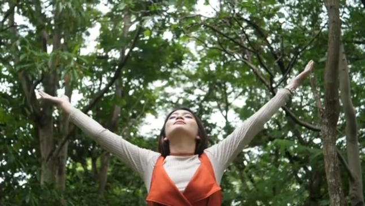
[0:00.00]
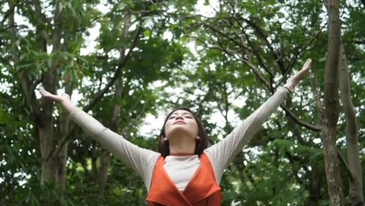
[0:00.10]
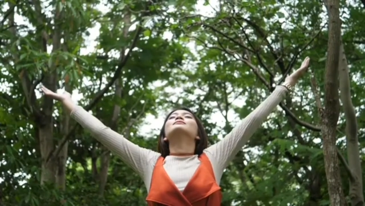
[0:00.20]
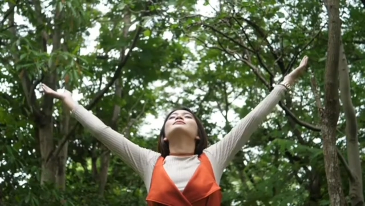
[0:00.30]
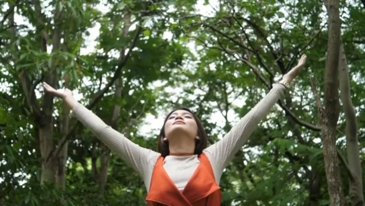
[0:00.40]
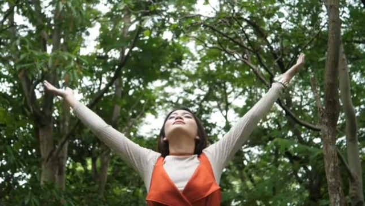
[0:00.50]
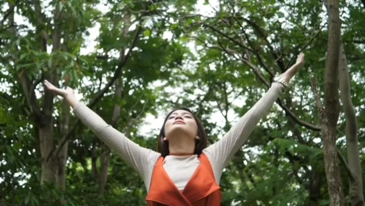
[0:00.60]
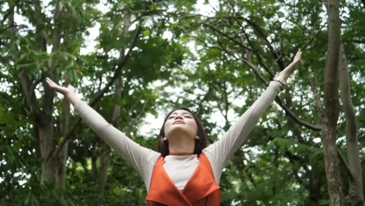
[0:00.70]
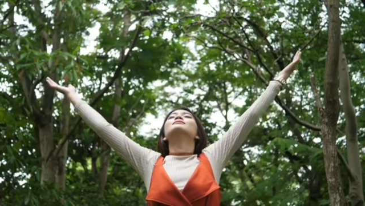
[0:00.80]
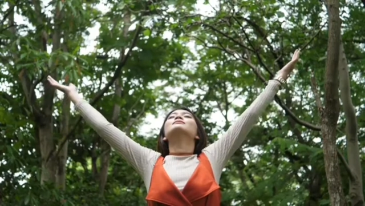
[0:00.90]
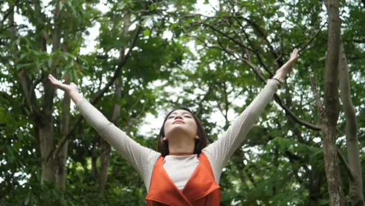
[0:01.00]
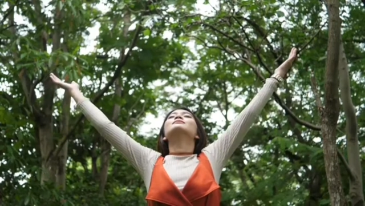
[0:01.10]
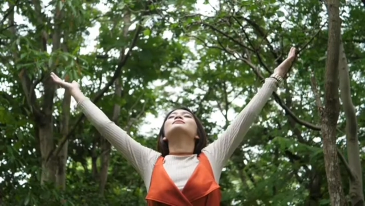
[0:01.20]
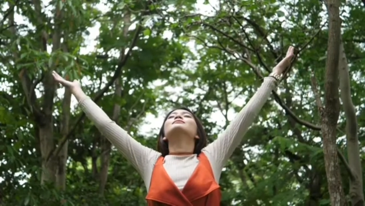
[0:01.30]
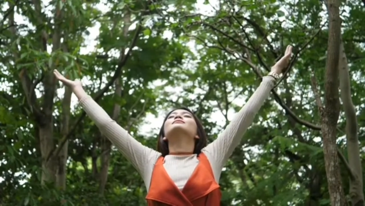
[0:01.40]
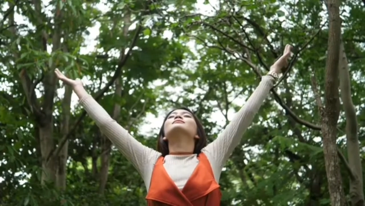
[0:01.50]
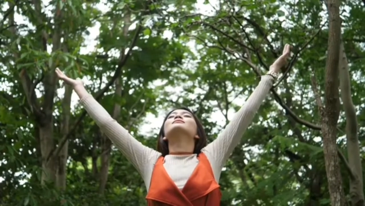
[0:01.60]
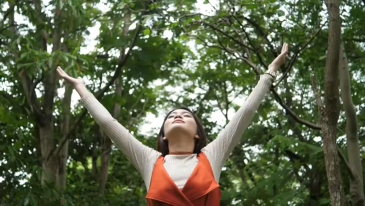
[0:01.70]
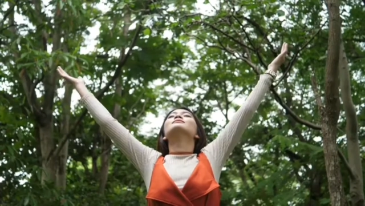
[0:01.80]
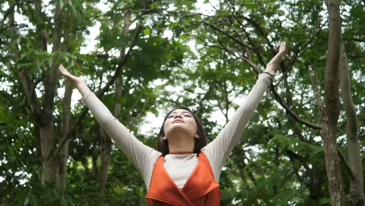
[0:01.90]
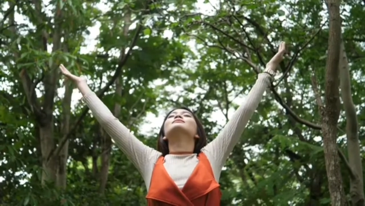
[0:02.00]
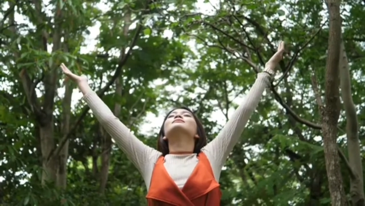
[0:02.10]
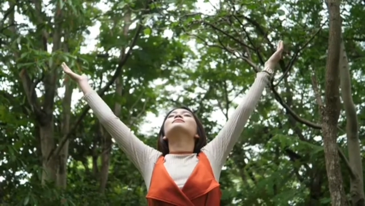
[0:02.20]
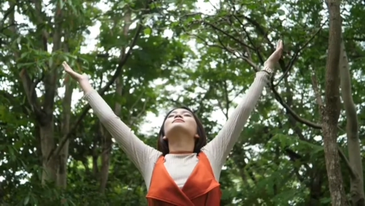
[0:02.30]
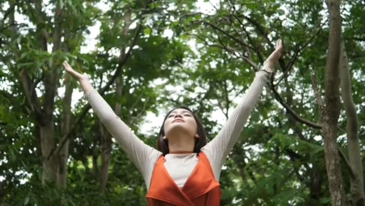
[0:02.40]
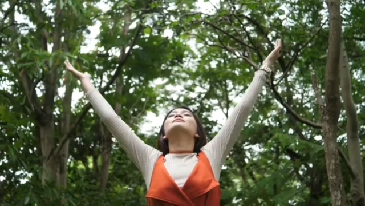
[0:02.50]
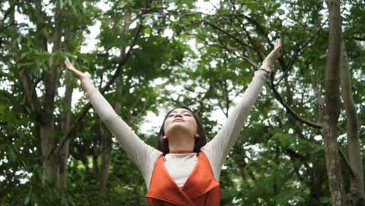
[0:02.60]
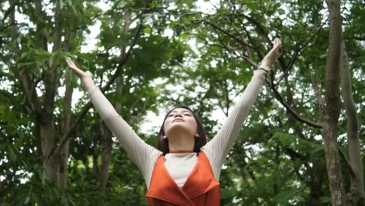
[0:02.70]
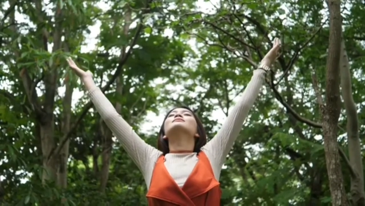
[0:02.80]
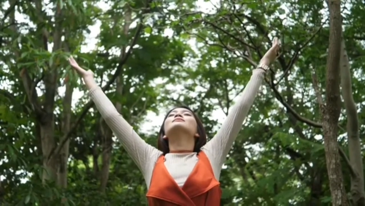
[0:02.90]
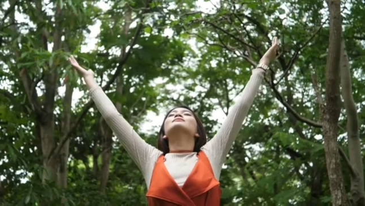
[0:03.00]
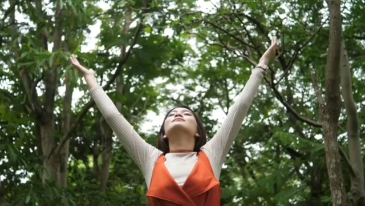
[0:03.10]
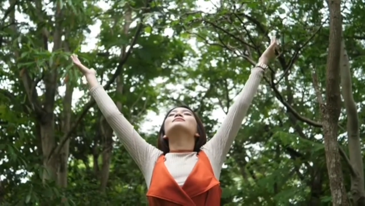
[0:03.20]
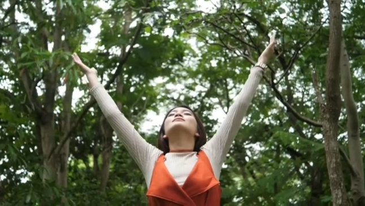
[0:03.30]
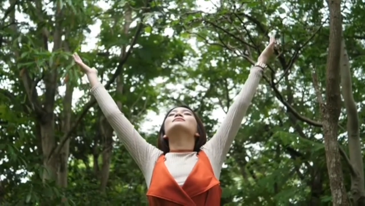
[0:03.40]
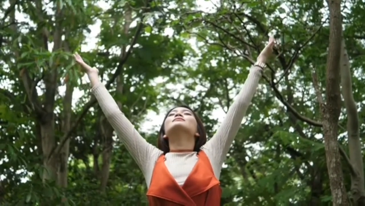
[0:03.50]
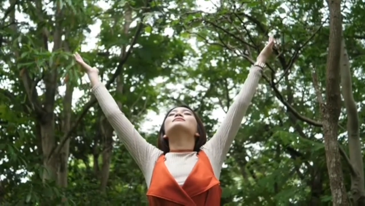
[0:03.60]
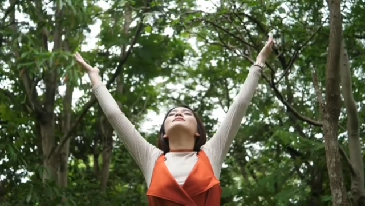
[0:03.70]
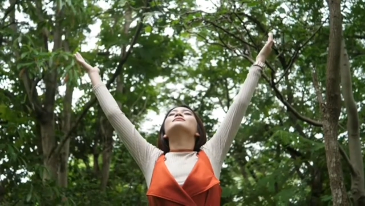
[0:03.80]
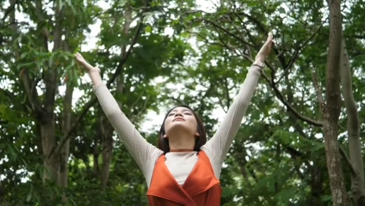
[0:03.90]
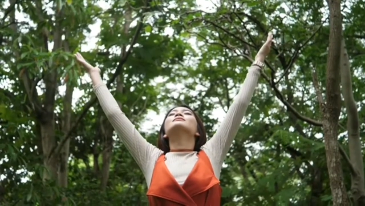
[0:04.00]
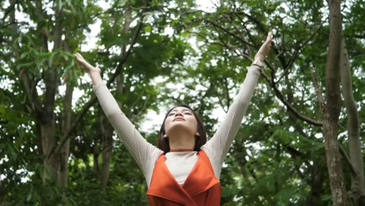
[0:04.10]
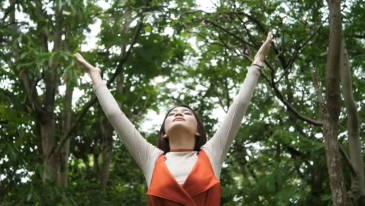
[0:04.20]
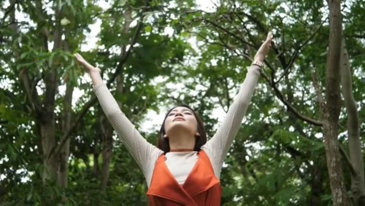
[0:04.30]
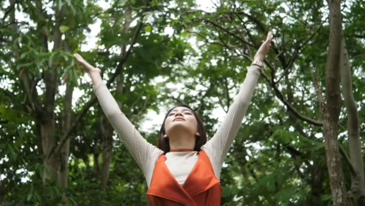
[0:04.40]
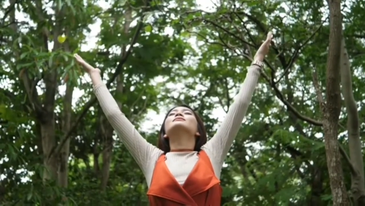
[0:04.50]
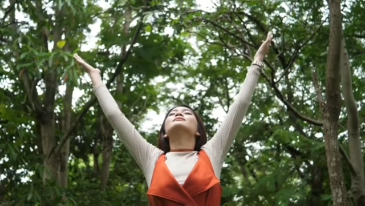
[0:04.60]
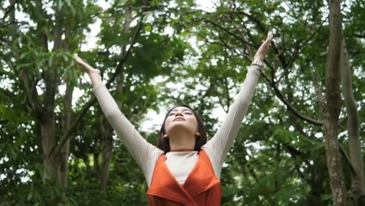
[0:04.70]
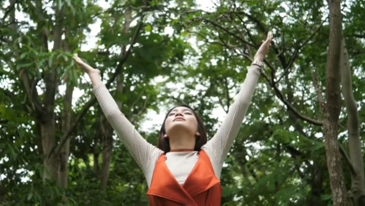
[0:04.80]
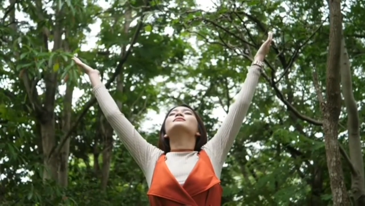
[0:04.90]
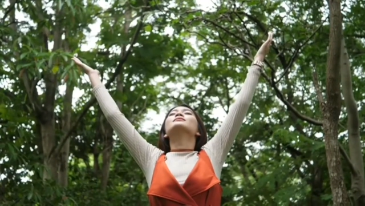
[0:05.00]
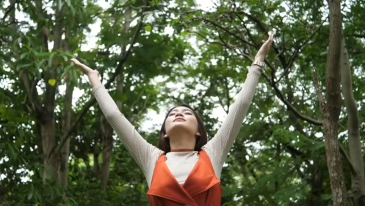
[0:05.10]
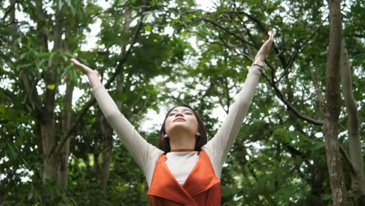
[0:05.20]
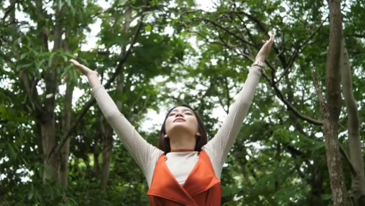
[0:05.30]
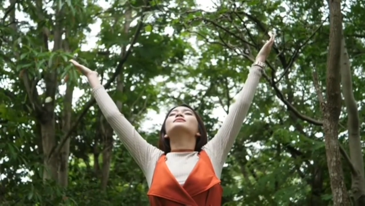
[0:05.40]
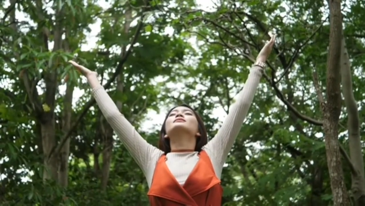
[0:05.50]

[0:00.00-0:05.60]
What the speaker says: No face is visible, so there are no lips to read.